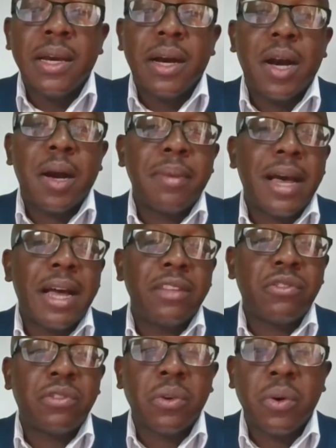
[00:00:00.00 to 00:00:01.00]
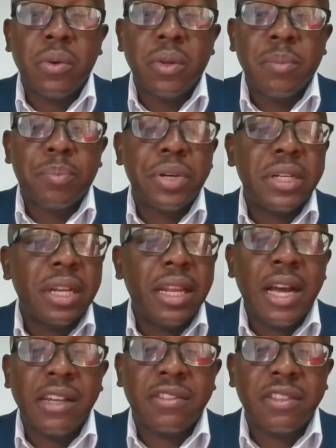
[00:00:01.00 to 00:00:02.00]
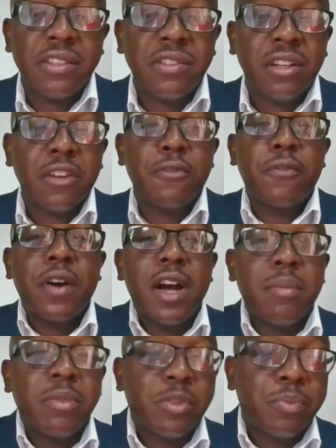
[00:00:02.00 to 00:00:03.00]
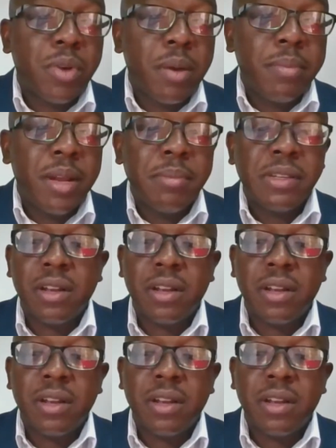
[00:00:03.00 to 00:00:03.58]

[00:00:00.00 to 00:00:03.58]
And so Praedial Larceny is not a farmer's problem.